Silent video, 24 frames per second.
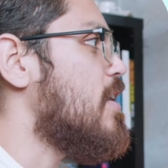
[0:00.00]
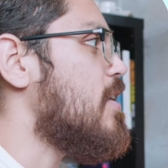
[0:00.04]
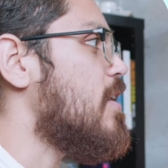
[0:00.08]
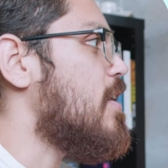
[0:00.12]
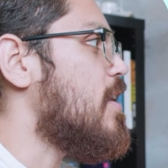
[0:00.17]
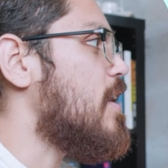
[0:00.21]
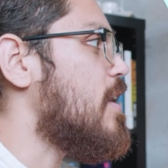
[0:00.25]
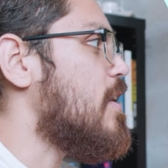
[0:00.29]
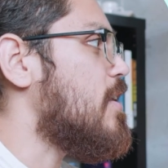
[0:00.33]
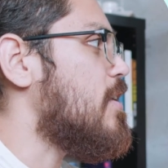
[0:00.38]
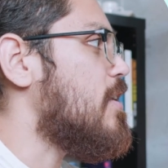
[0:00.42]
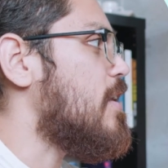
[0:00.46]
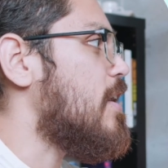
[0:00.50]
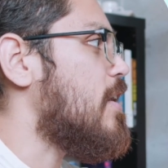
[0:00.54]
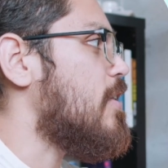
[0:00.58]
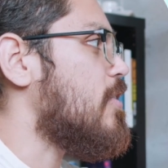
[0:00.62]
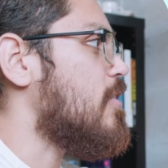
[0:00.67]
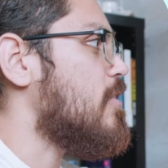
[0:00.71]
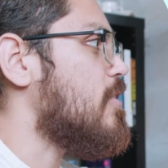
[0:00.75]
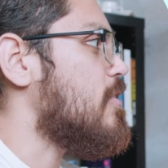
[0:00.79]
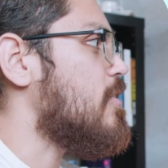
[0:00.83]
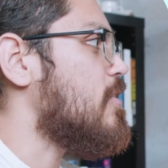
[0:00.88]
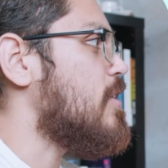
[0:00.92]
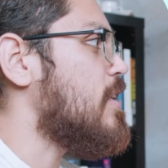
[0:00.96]

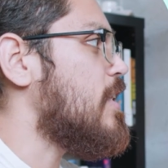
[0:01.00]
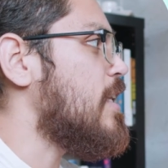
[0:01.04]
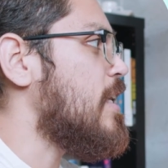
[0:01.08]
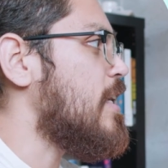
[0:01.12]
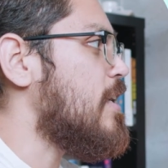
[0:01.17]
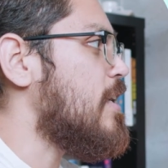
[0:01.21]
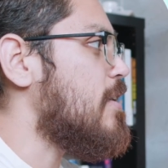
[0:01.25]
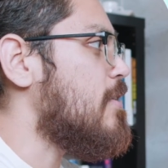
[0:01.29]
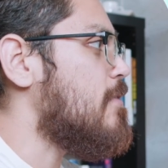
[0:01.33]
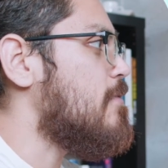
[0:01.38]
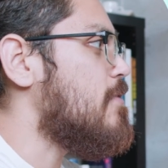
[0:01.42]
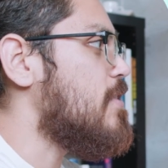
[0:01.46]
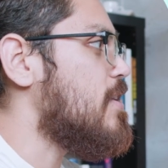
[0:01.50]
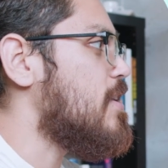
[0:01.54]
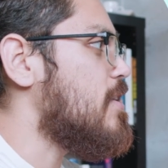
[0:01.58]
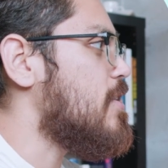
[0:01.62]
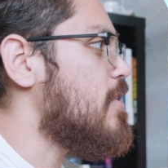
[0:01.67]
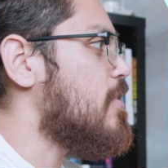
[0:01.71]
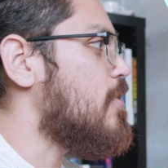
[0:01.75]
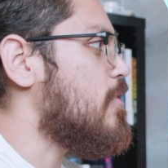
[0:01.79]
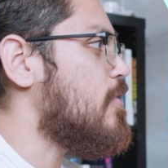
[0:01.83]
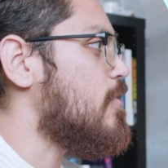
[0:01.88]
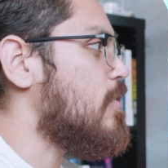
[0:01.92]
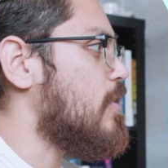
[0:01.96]
I'll link a
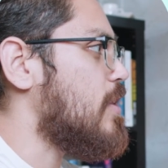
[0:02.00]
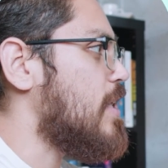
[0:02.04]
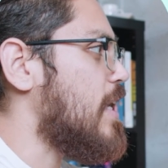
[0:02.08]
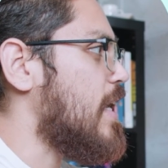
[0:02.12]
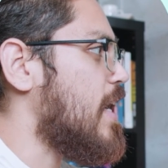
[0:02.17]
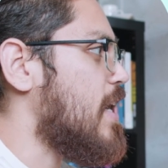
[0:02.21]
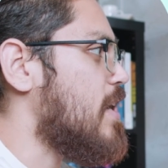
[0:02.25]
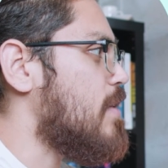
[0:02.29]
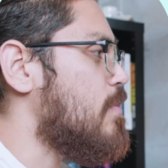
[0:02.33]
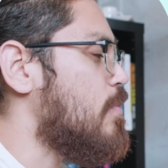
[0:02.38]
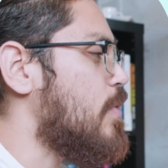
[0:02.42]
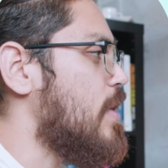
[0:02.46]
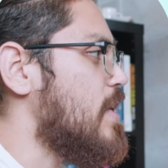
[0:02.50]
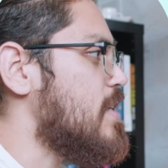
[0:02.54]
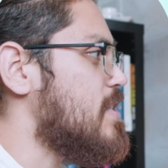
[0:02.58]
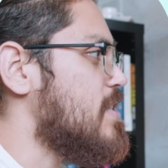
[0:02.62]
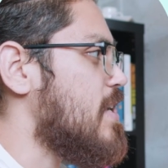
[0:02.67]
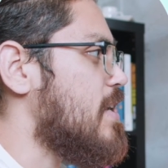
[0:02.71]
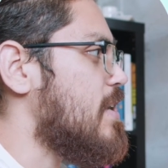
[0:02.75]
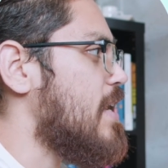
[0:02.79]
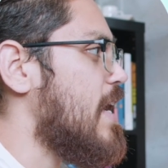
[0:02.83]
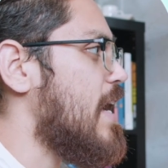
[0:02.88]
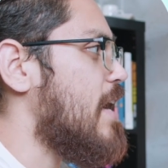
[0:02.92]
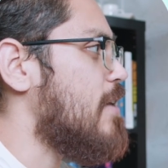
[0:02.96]
video that kind of breaks
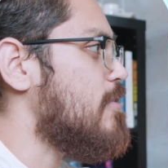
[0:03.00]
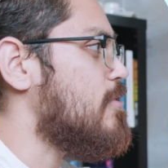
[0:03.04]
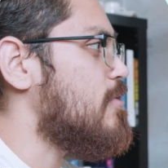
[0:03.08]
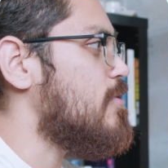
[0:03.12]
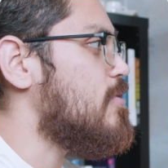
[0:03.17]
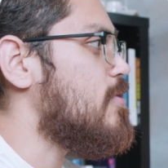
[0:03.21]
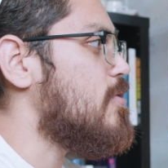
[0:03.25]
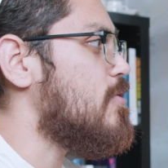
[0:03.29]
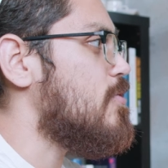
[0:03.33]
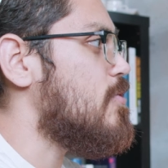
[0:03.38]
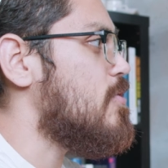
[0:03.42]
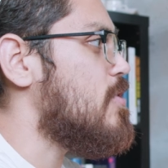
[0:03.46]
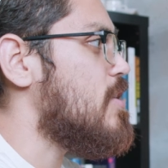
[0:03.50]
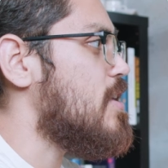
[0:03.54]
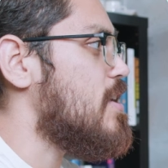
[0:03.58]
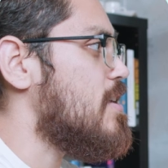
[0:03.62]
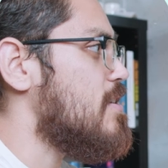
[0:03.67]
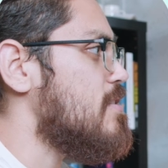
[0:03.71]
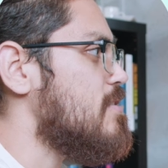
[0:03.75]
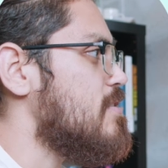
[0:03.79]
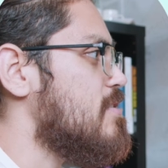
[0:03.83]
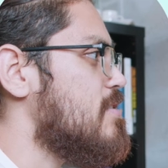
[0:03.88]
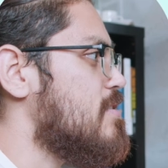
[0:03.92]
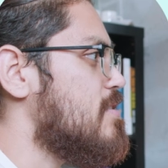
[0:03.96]
down how to do
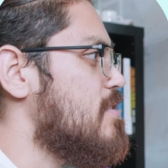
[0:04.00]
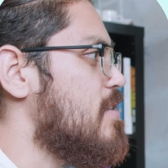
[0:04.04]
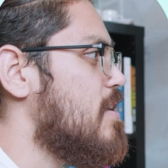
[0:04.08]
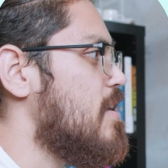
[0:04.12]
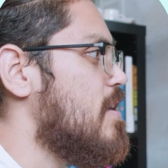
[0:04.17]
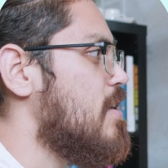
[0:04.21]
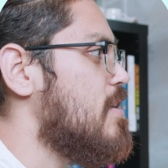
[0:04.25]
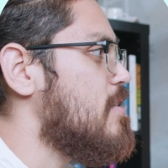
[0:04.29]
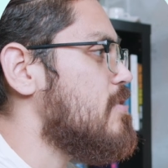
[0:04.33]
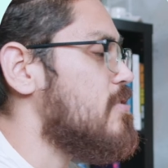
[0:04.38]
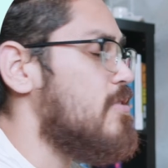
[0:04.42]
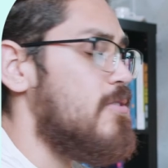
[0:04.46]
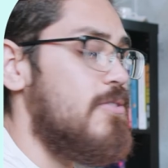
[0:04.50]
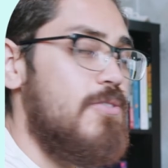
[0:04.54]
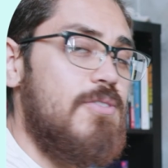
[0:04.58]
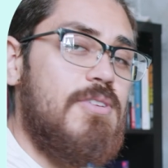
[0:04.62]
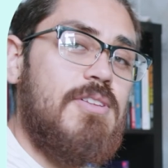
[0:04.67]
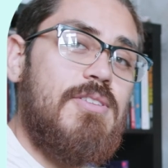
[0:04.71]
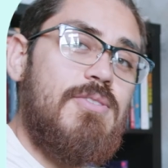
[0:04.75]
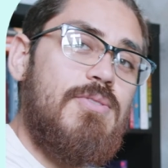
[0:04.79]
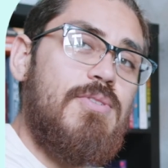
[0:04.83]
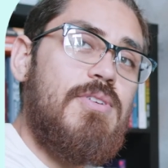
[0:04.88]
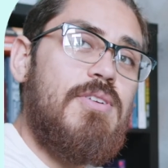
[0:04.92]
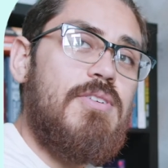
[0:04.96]
this, so you
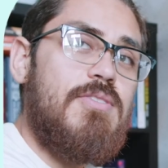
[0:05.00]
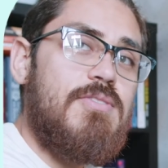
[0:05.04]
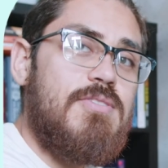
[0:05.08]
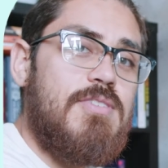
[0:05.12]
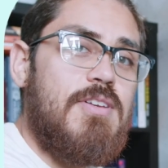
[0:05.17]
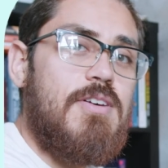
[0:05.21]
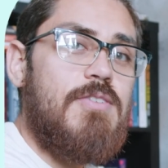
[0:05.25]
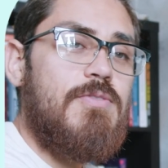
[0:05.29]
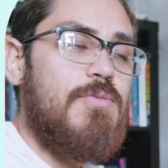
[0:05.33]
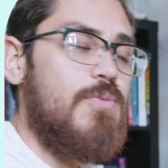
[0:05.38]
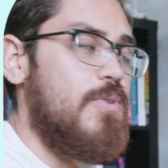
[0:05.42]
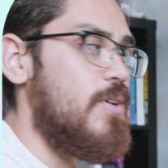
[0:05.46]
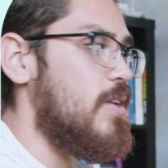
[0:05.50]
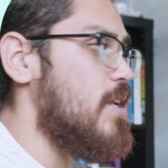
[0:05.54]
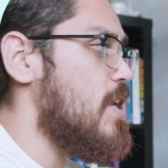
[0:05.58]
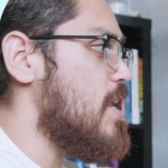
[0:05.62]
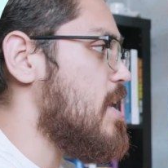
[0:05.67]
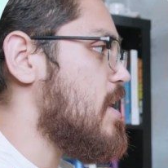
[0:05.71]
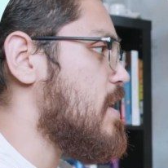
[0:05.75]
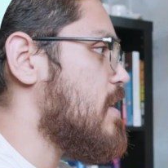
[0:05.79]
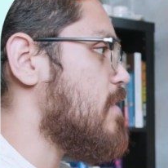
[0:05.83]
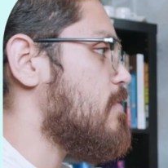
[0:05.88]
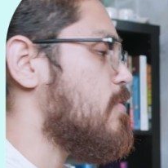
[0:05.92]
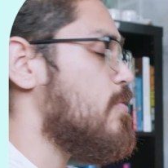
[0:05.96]
can do it yourself one
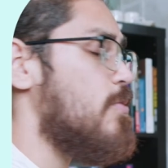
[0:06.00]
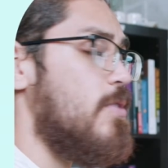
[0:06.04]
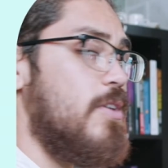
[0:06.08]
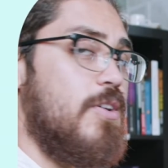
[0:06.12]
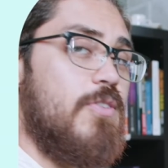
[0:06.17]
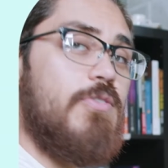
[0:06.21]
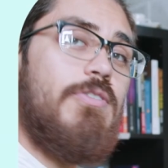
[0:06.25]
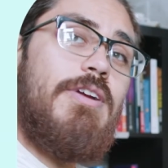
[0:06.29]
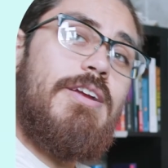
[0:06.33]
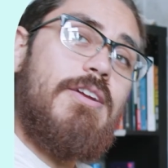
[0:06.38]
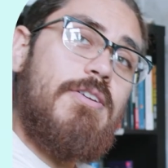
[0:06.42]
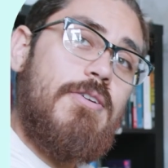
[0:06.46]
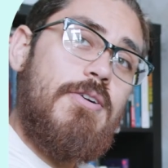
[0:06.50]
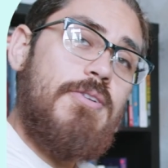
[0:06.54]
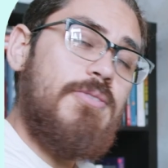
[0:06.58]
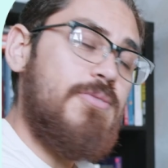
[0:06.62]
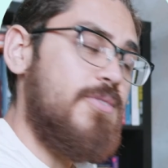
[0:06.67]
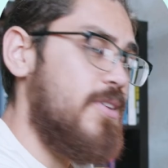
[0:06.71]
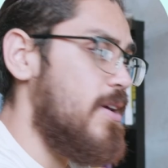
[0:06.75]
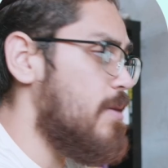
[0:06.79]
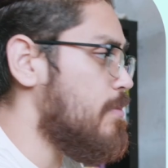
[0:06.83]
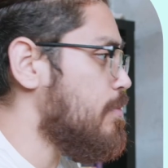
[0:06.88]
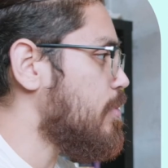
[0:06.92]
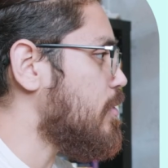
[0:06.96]
day if you want to create your own
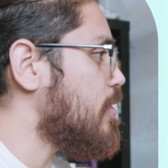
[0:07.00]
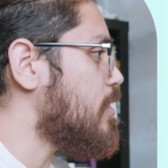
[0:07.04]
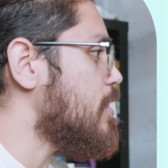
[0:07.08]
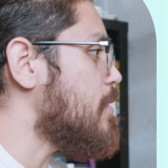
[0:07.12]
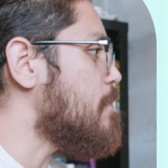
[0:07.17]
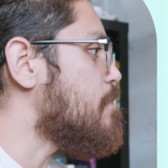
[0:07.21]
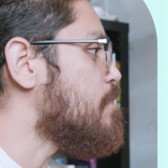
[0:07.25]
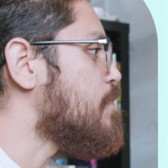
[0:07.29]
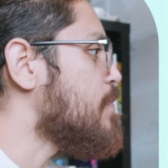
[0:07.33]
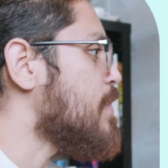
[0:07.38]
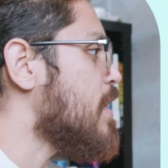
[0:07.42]
template.